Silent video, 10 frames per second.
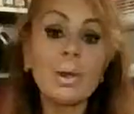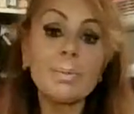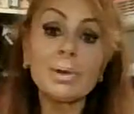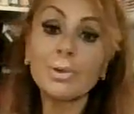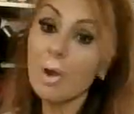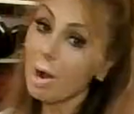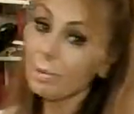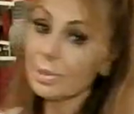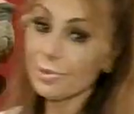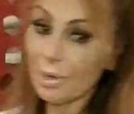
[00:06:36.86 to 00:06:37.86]
grandmother
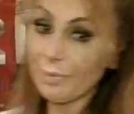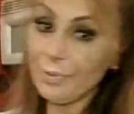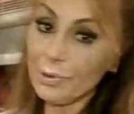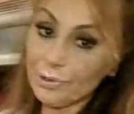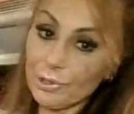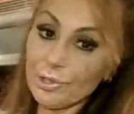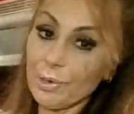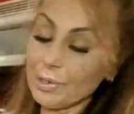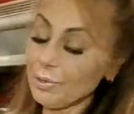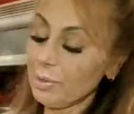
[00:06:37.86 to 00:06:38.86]
always drank Folgers,
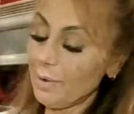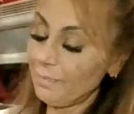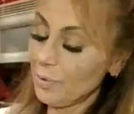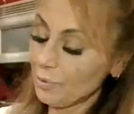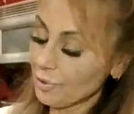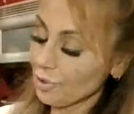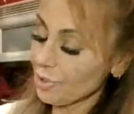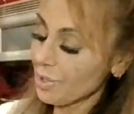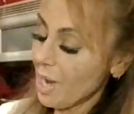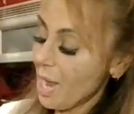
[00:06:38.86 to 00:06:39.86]
so I do love
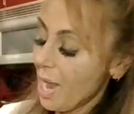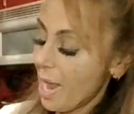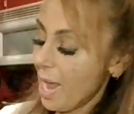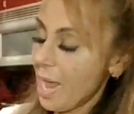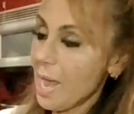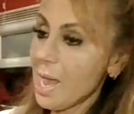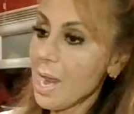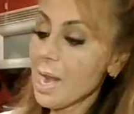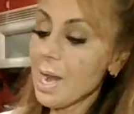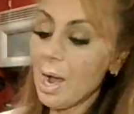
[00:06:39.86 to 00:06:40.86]
Folgers,
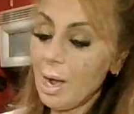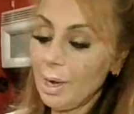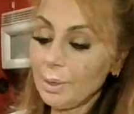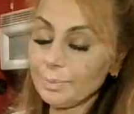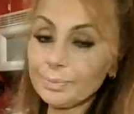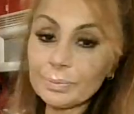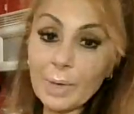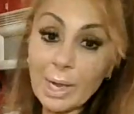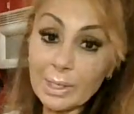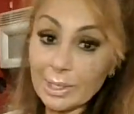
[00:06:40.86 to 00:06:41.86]
and um,
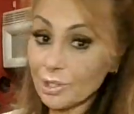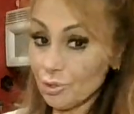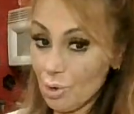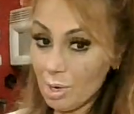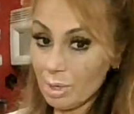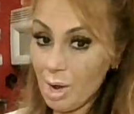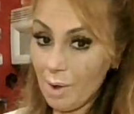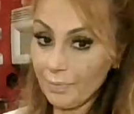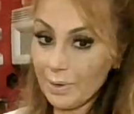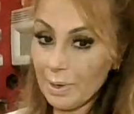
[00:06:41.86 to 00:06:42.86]
I like strong
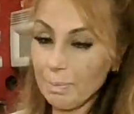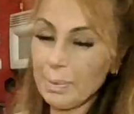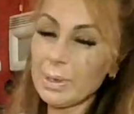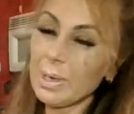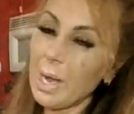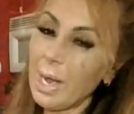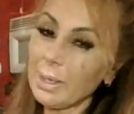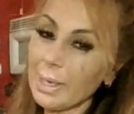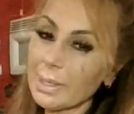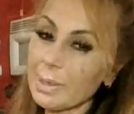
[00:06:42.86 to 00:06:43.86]
coffee, but I
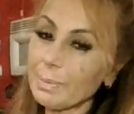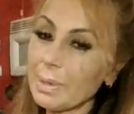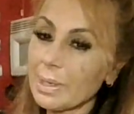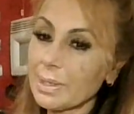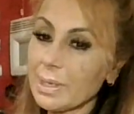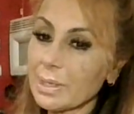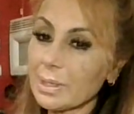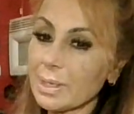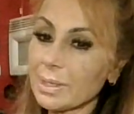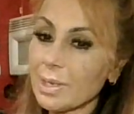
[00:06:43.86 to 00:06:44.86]
like something that,
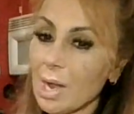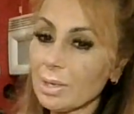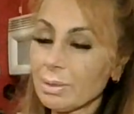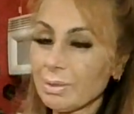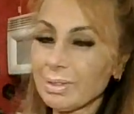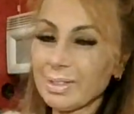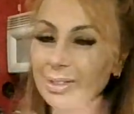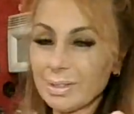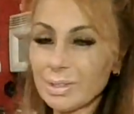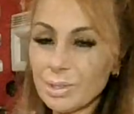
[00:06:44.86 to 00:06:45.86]
that's not
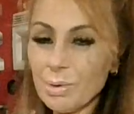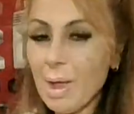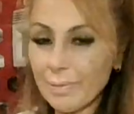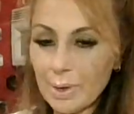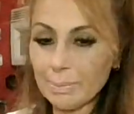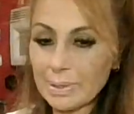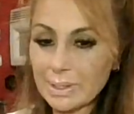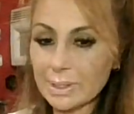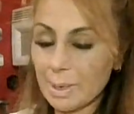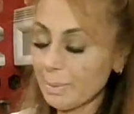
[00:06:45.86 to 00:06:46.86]
too heavy on my
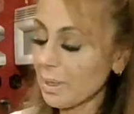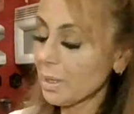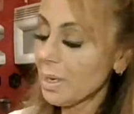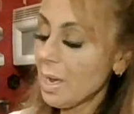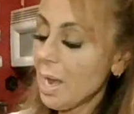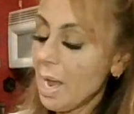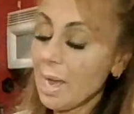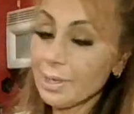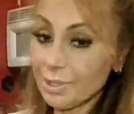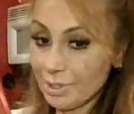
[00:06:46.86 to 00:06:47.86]
stomach.
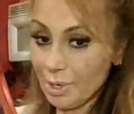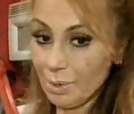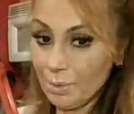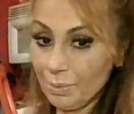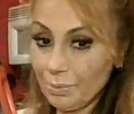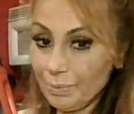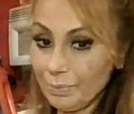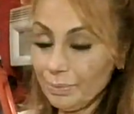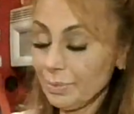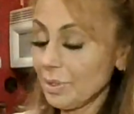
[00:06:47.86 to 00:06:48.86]
And so
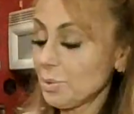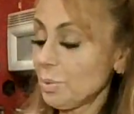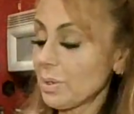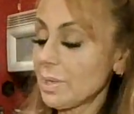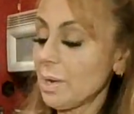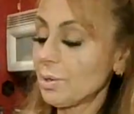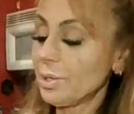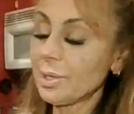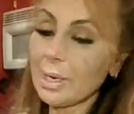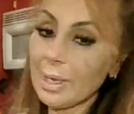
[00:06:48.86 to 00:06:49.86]
this works out
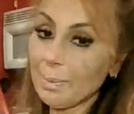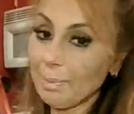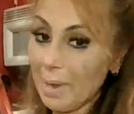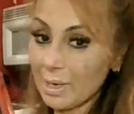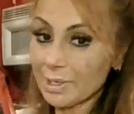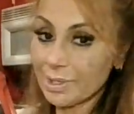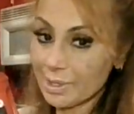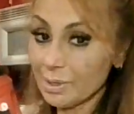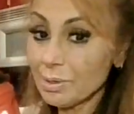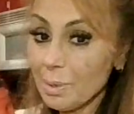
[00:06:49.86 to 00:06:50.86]
good. I like Black
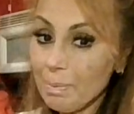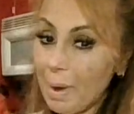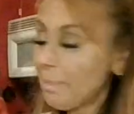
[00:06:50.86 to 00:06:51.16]
Silk by